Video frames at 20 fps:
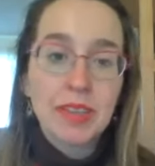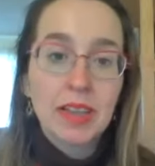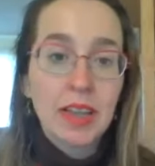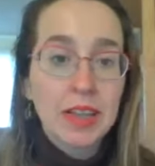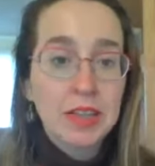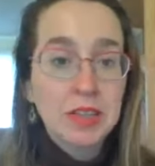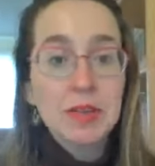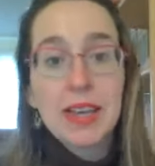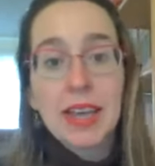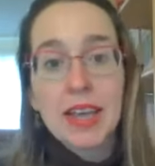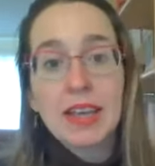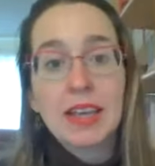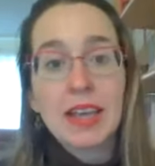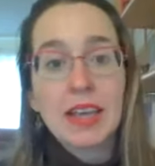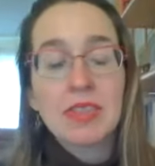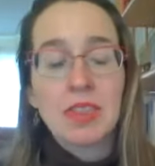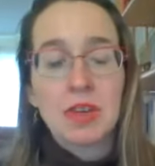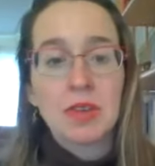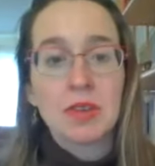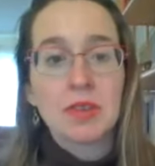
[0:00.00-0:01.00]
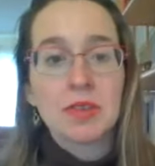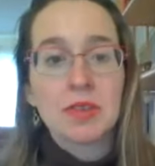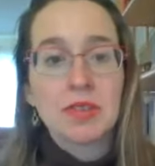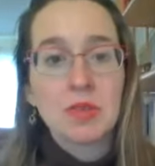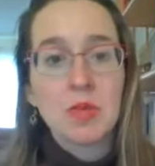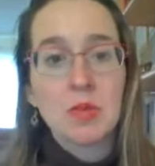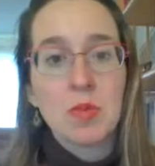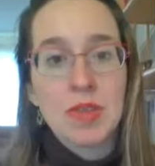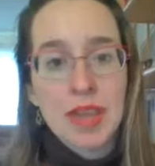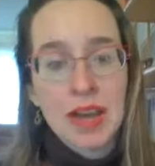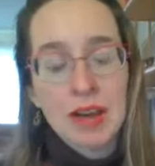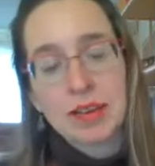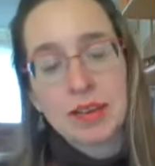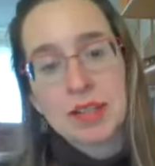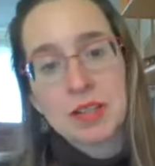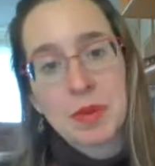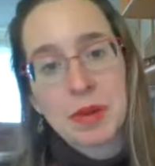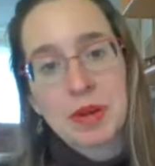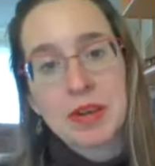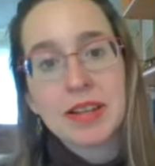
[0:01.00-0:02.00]
And you can't get those without
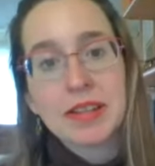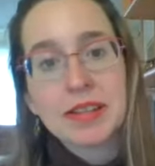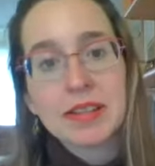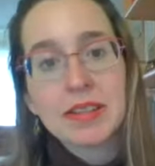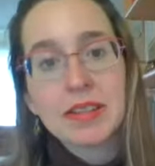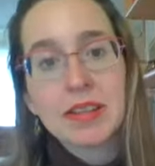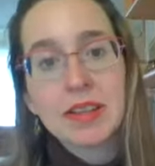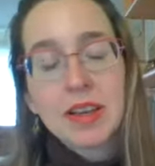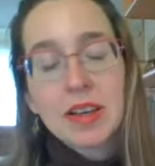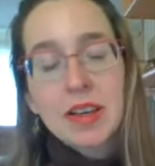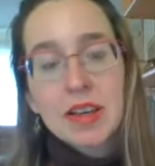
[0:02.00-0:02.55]
experience.